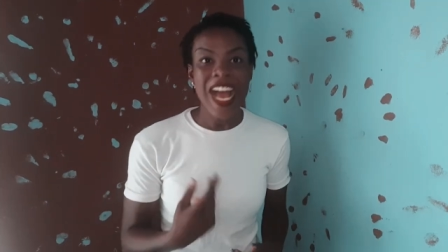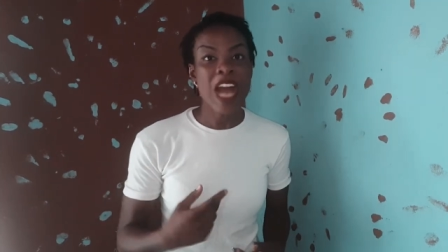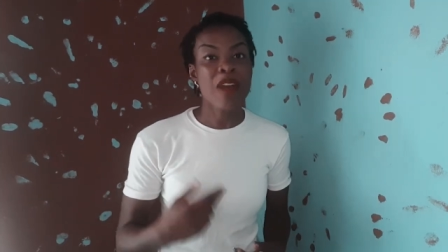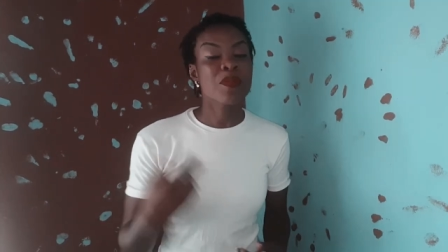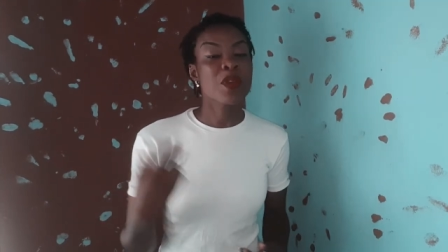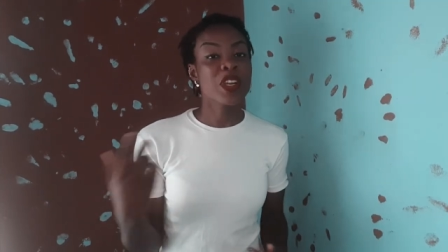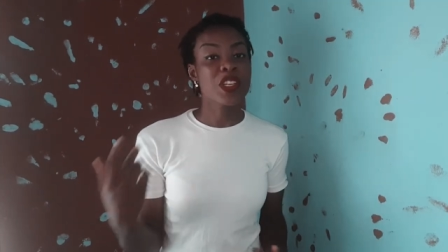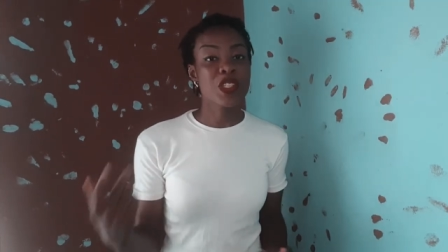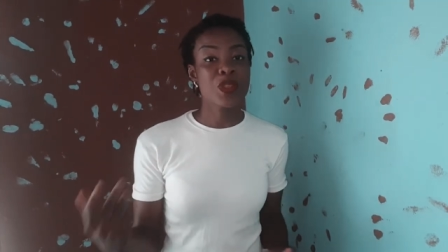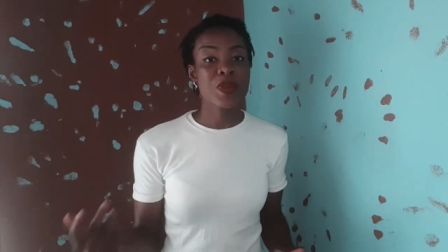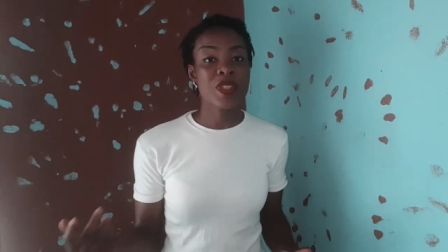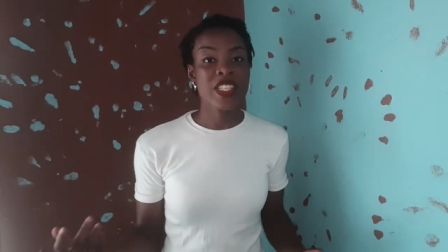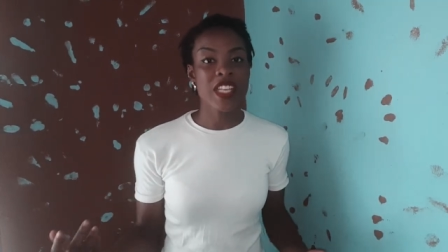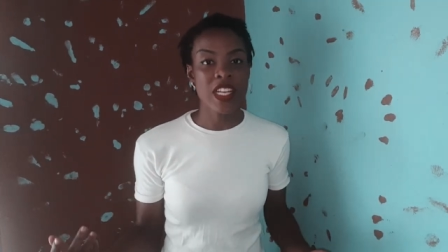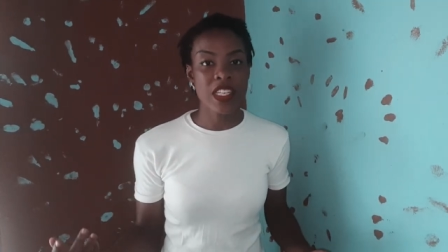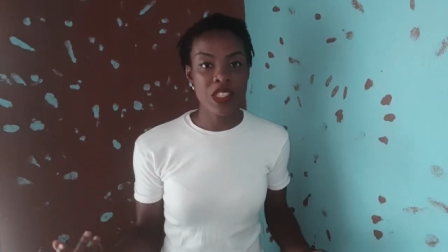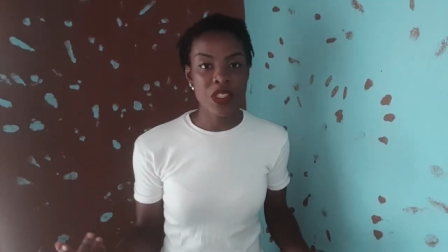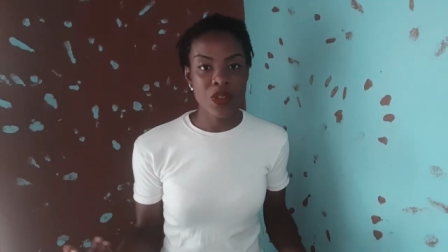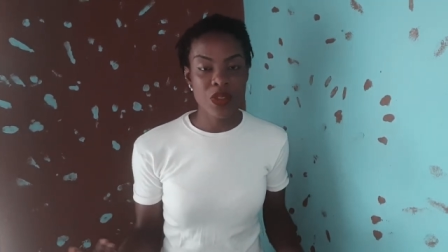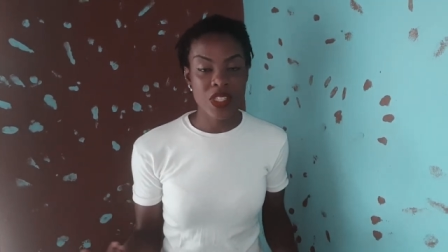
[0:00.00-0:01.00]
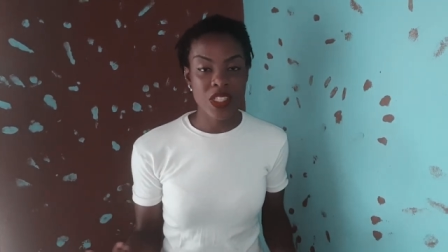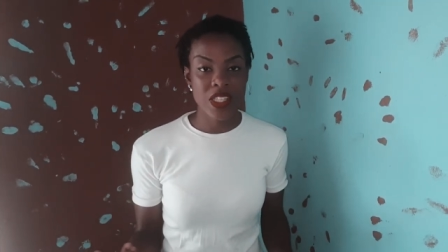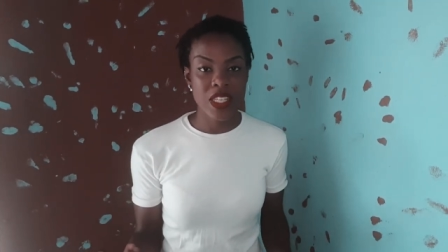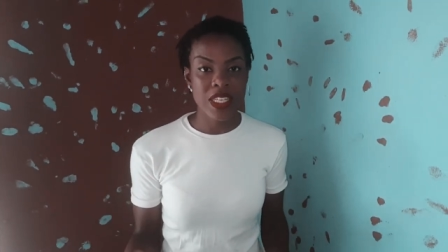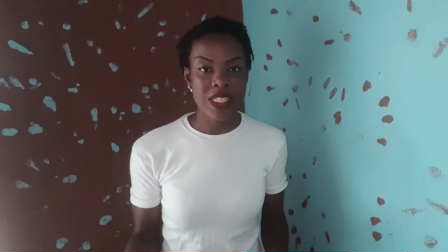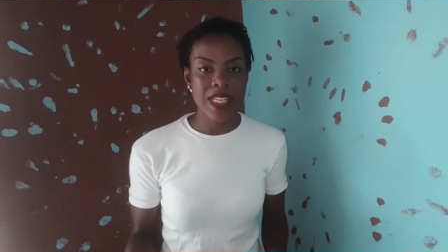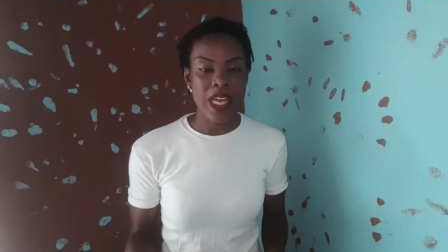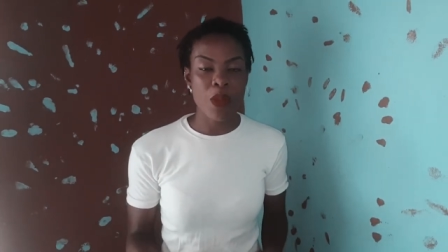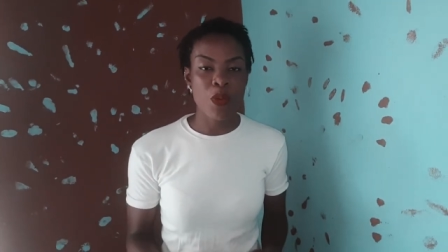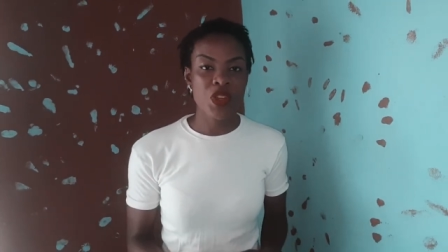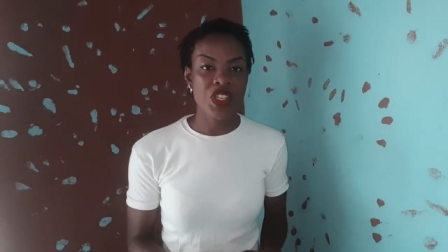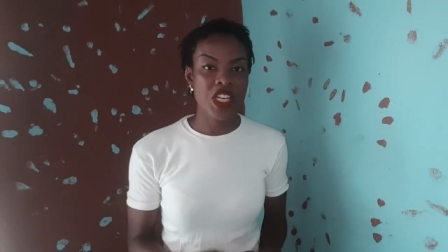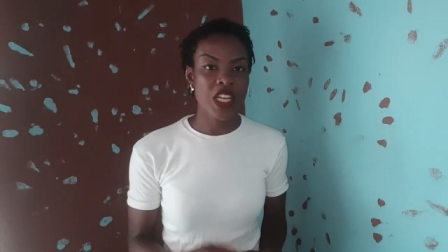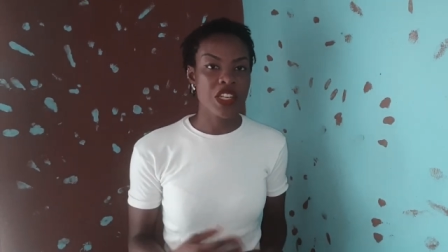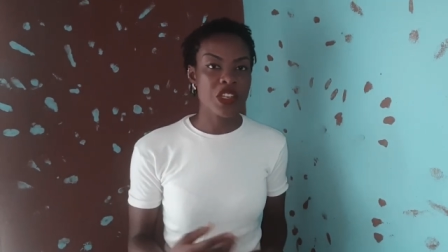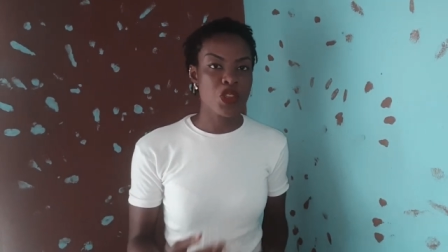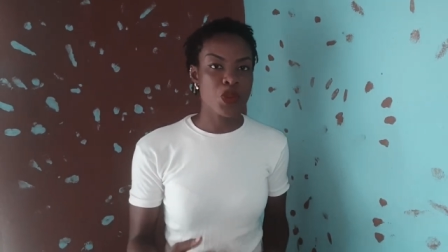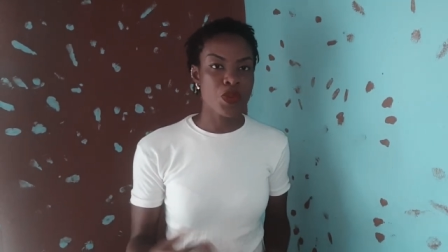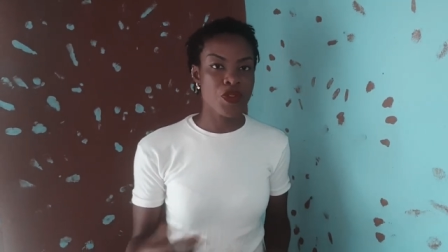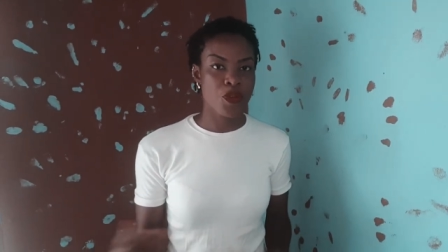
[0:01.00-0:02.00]
I'm going to be telling you the things I wish
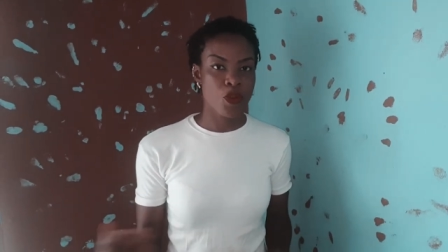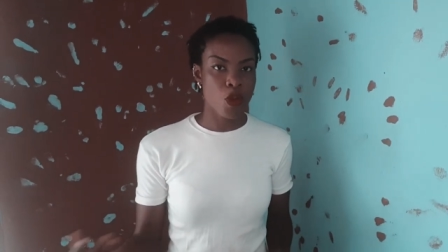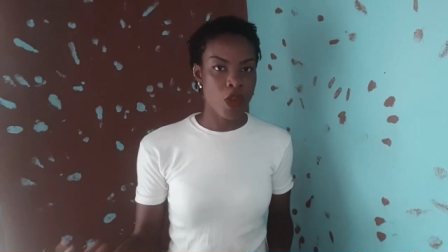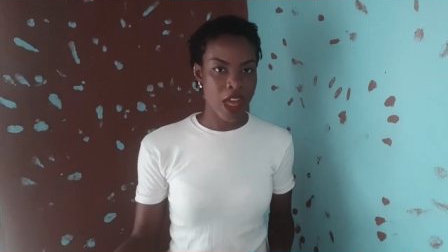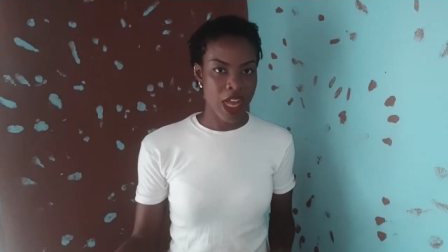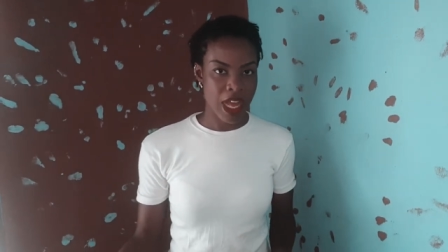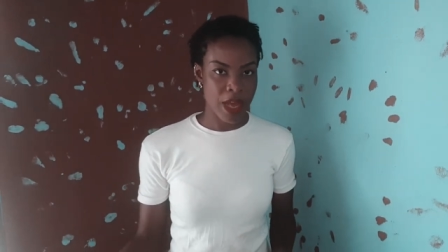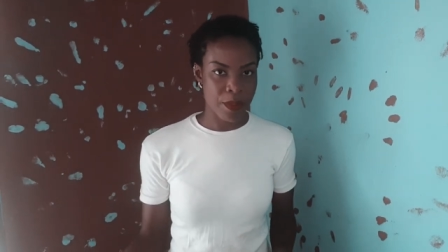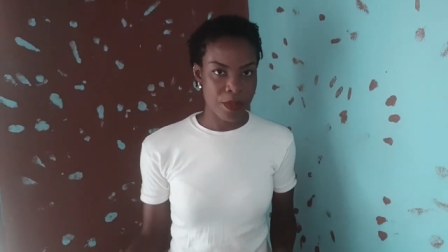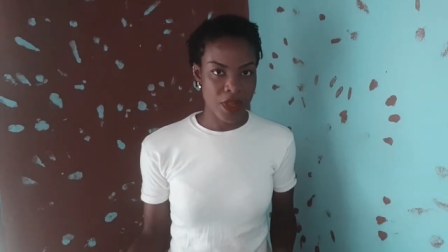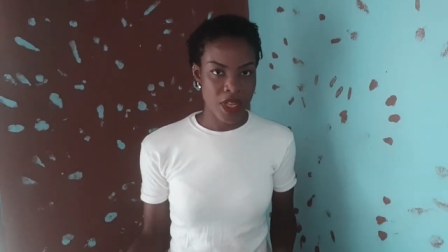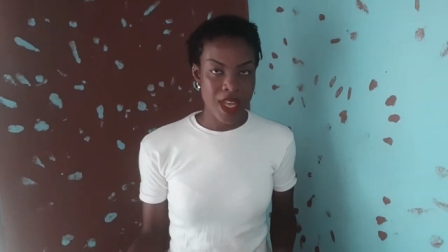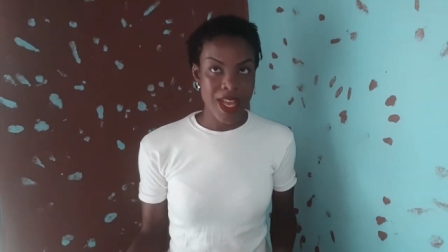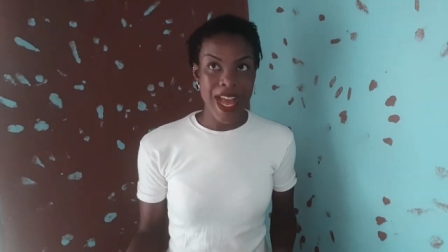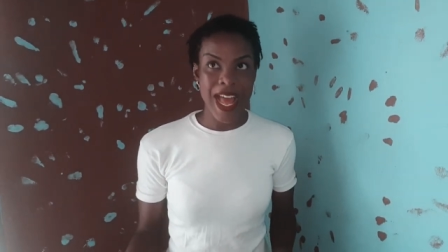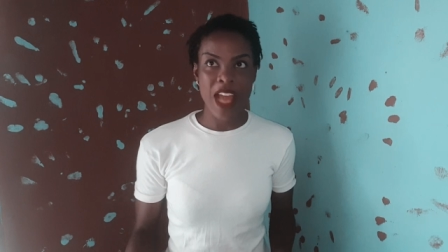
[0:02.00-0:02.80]
I knew before camp.